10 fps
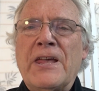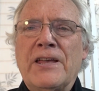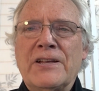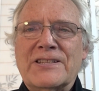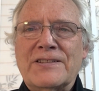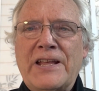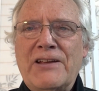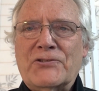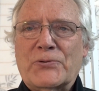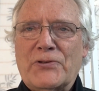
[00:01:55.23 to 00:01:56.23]
And it's
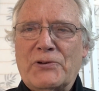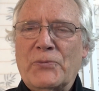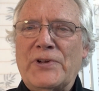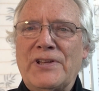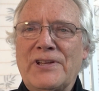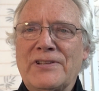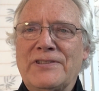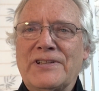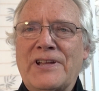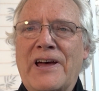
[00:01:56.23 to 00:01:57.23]
natural that we
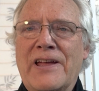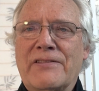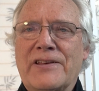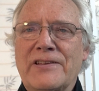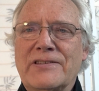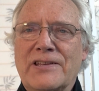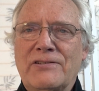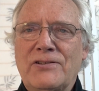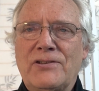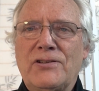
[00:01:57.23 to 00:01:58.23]
deny this,
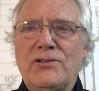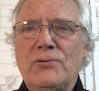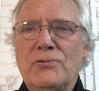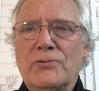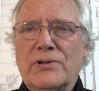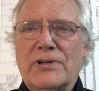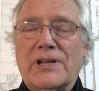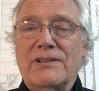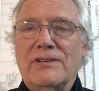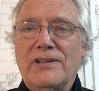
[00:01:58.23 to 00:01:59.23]
and you
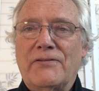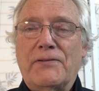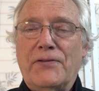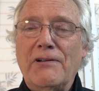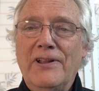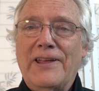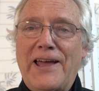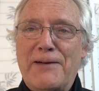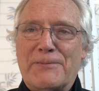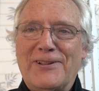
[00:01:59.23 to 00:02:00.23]
can live a fairly
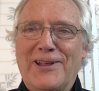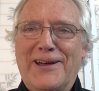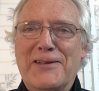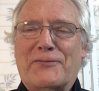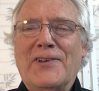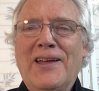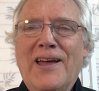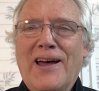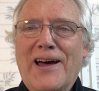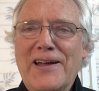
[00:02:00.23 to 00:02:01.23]
happy life,
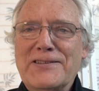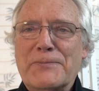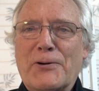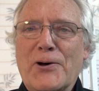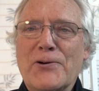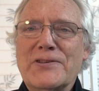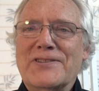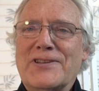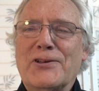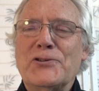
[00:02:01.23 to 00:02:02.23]
I suppose,
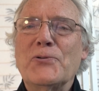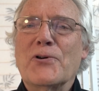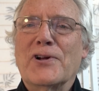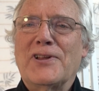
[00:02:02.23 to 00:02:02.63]
until you or a